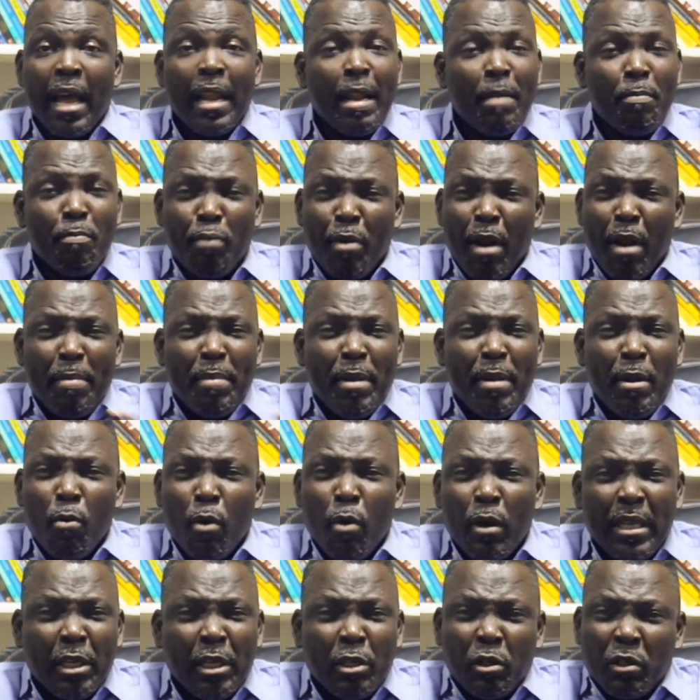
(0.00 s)
And then probably
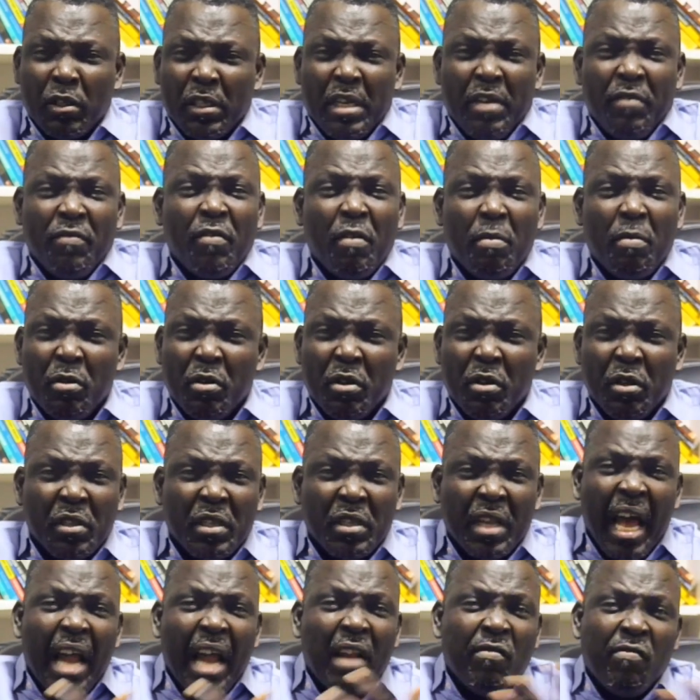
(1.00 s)
what they just need from you
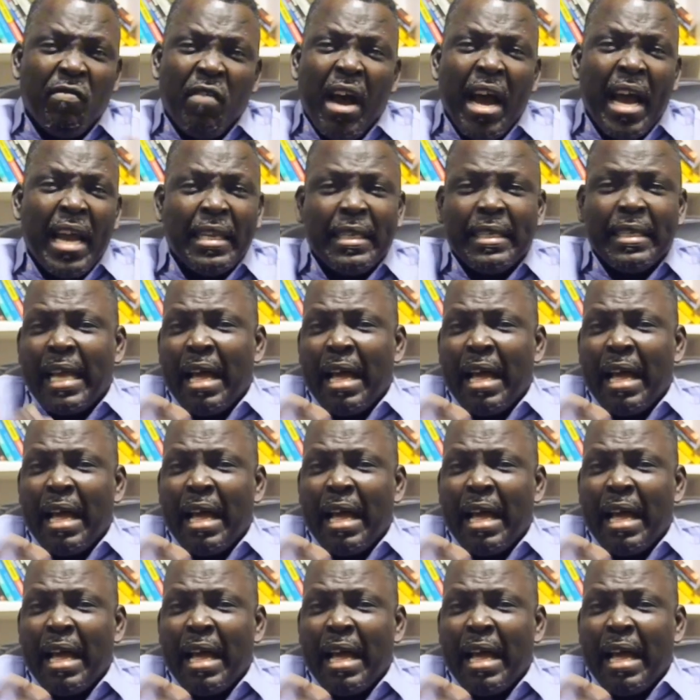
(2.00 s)
is advice,